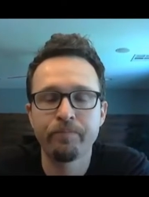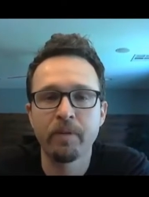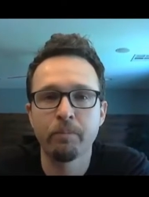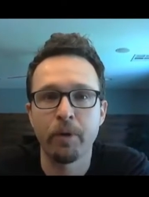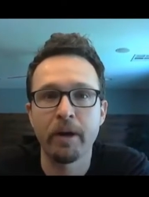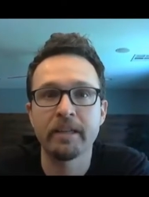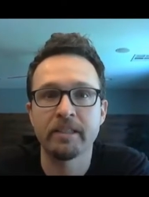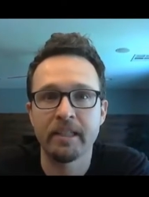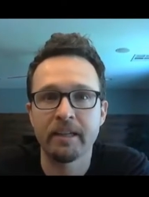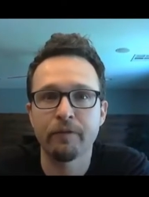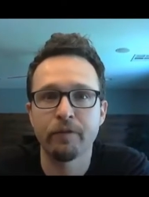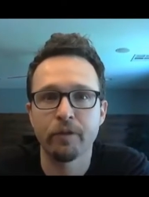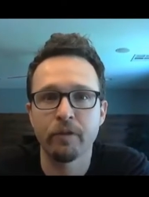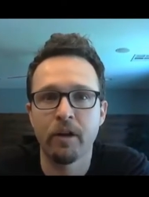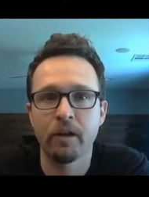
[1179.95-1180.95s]
braising it
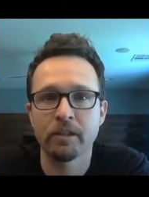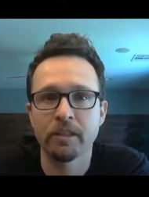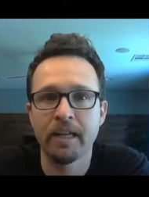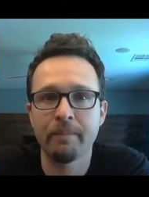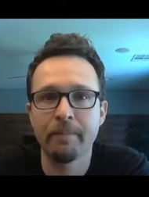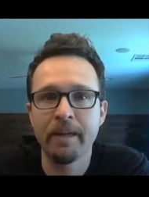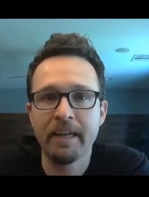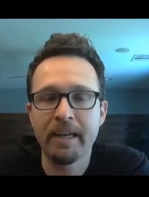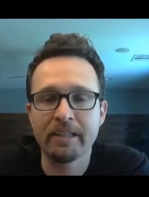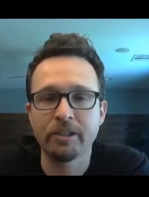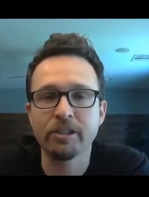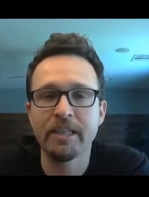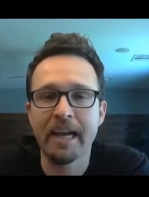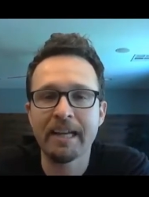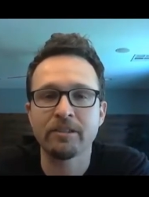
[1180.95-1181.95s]
for a long time. It
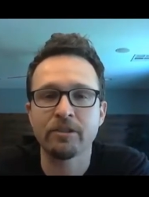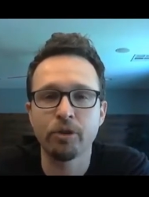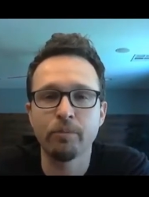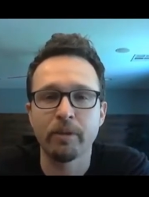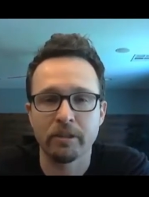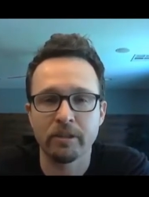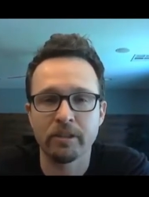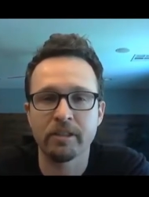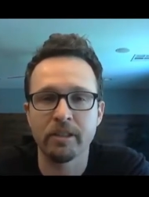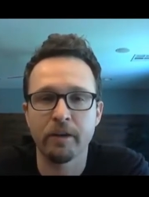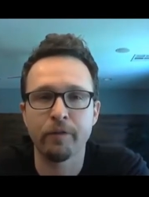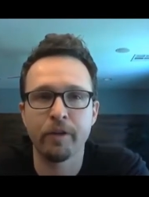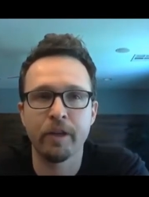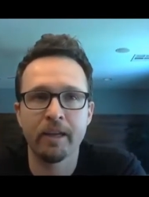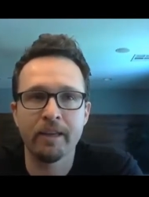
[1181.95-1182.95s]
just has too much
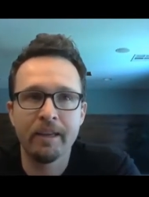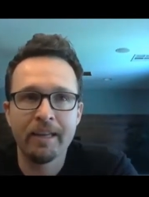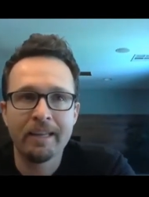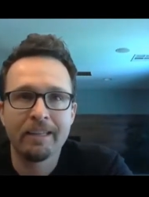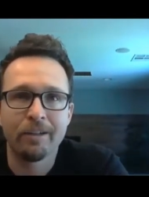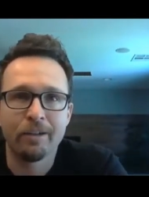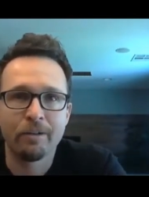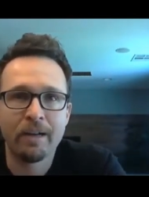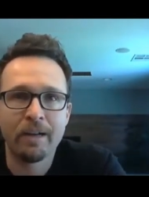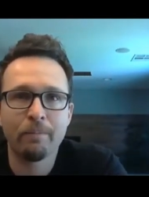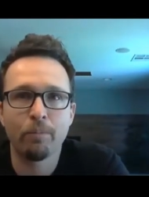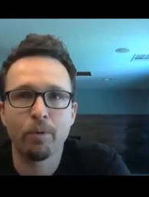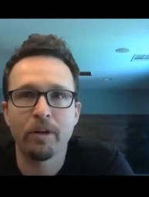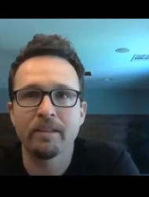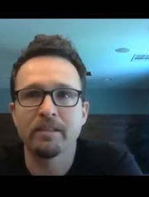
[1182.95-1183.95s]
stuffing. I'm
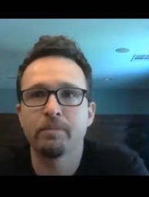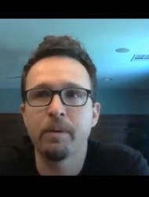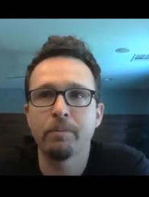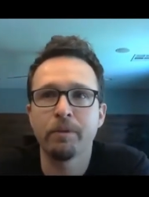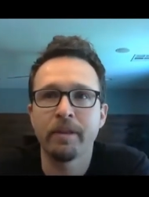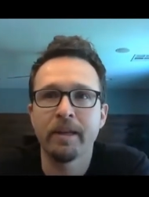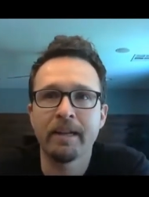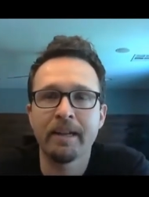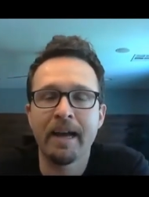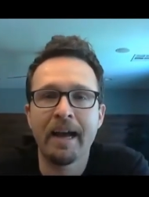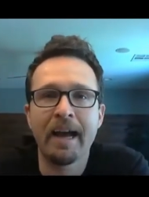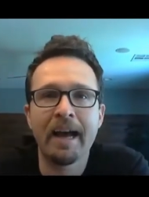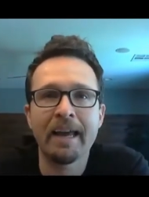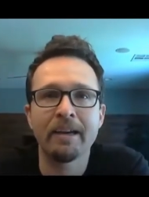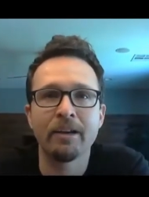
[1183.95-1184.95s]
one of these people that
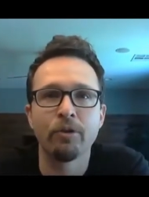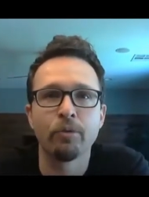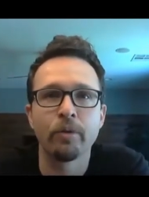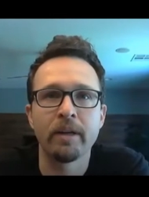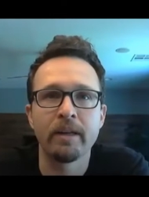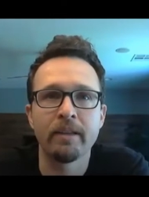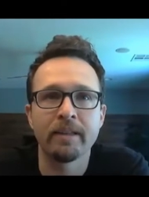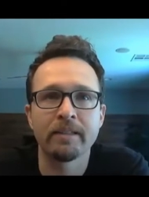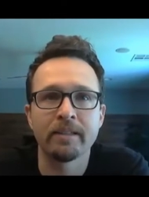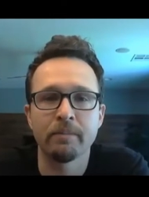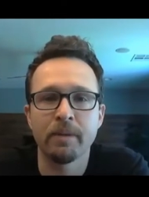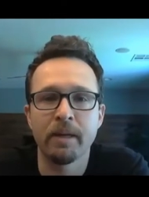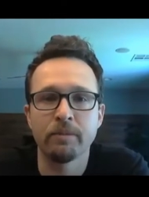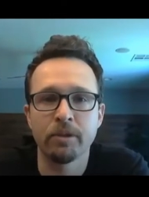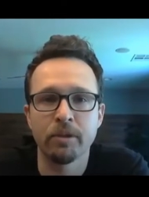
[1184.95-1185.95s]
I agree that
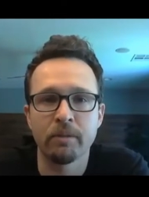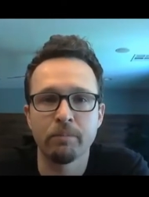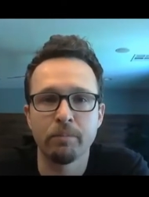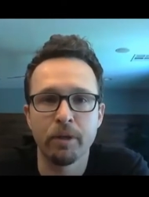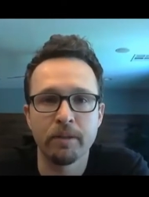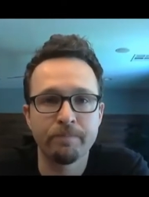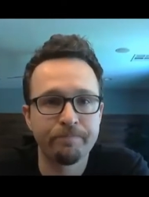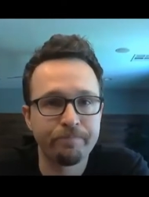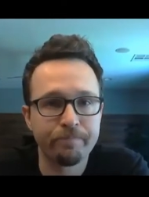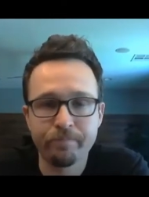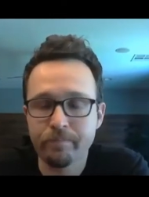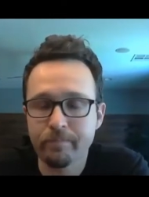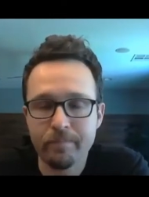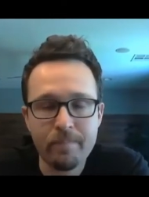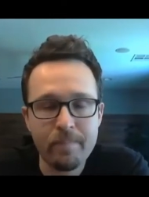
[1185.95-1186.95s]
sometimes you can put
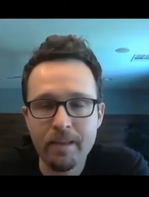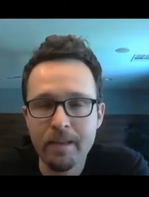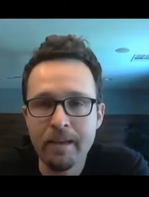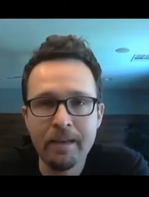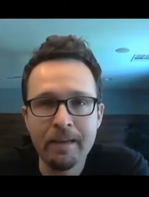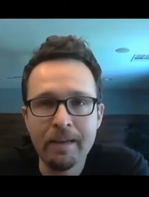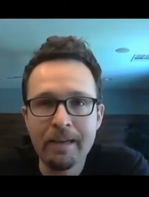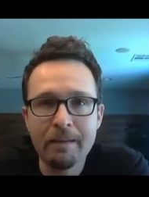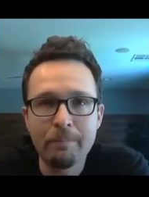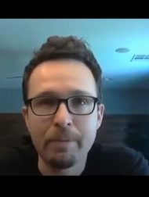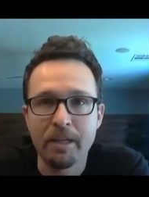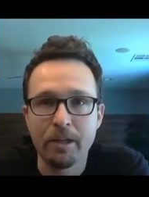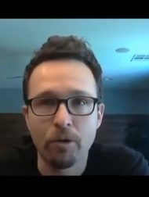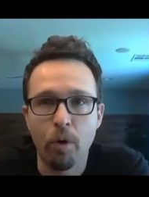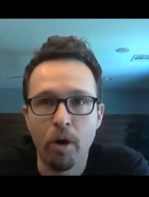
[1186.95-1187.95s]

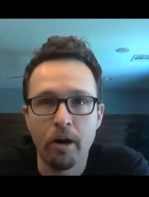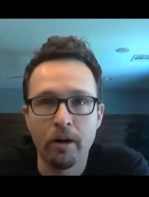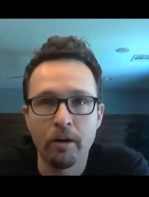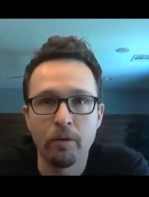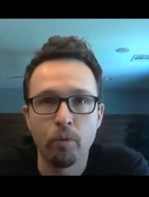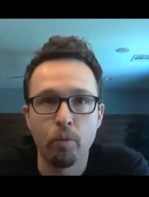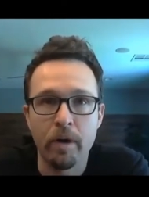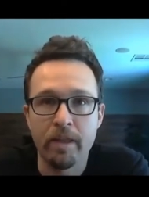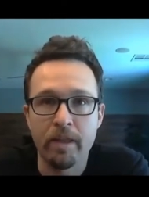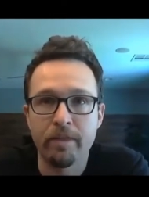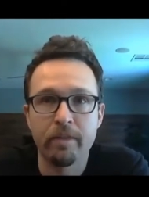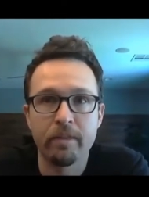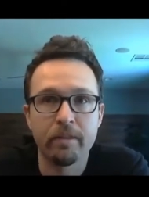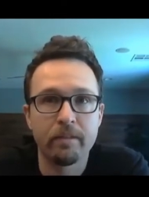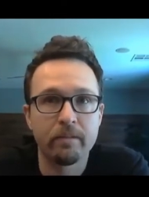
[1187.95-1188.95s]
Pinot Noir
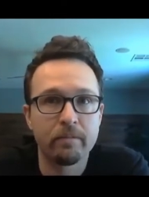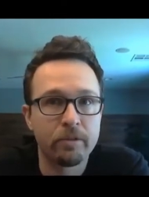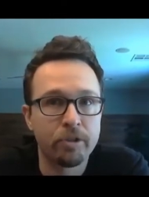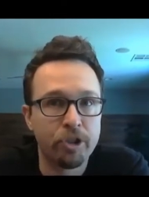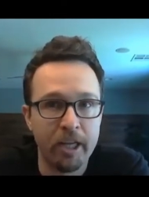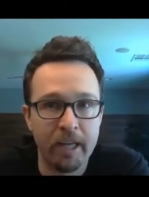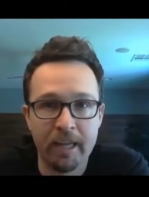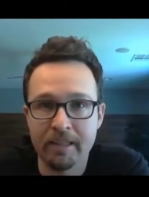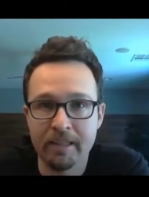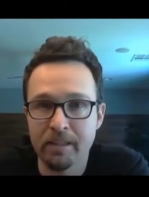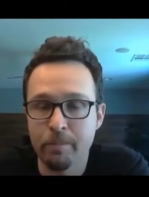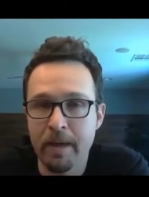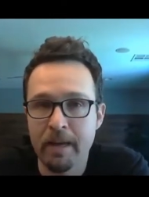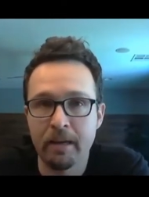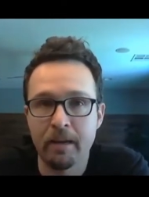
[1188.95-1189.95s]
with chicken,
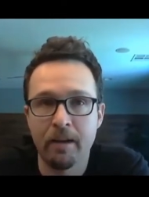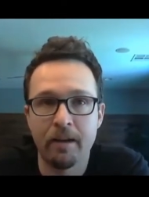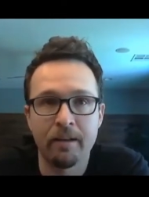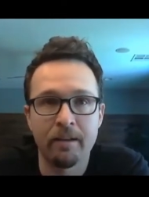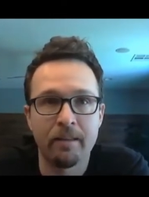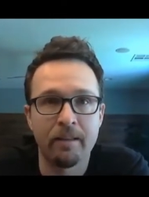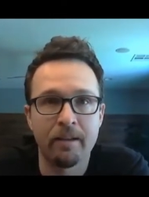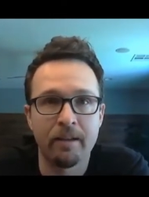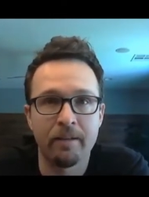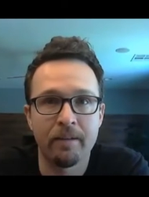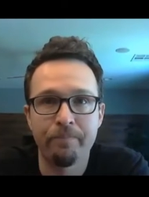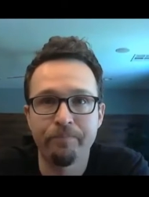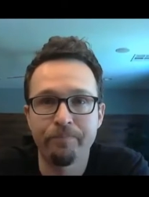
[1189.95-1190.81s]
depending on the